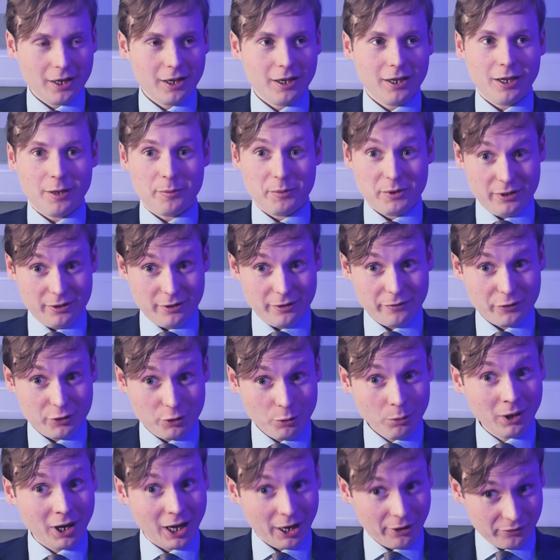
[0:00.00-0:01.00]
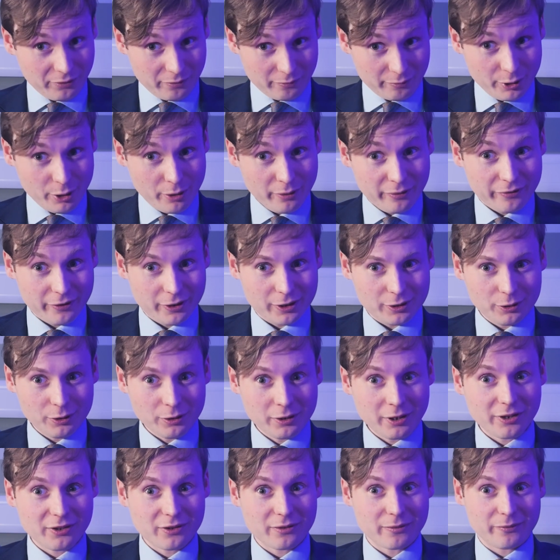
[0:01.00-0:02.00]
I mean, if you want to have some real fun, look
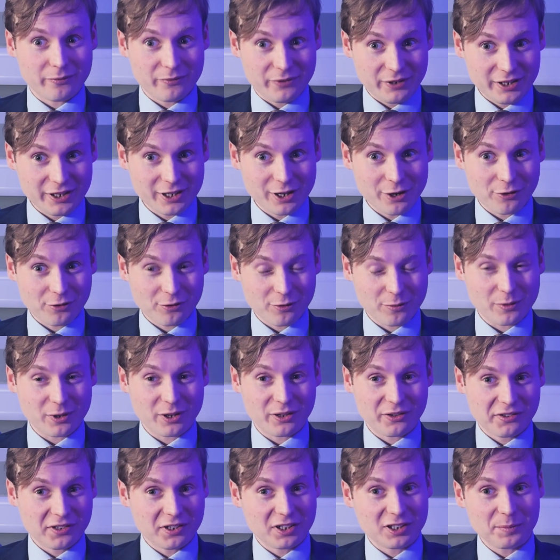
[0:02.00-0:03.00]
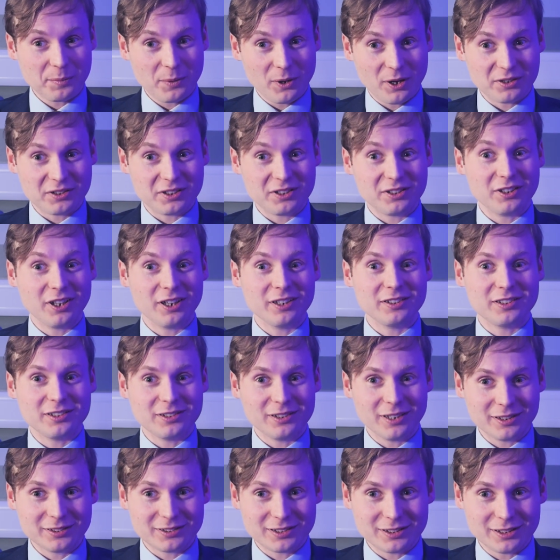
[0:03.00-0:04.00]
at some videos from the Conservative Party in
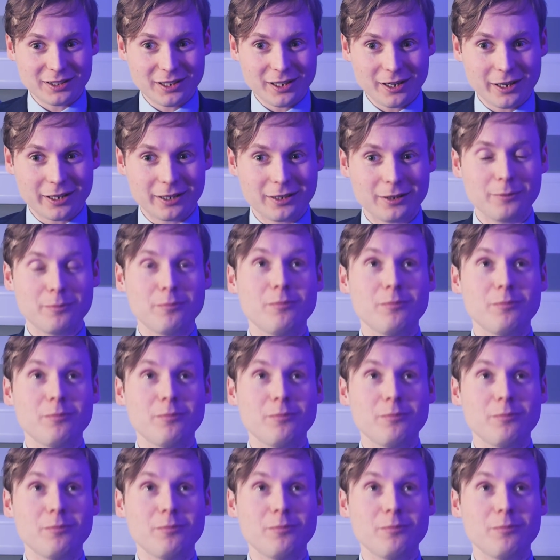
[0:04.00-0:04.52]
1999.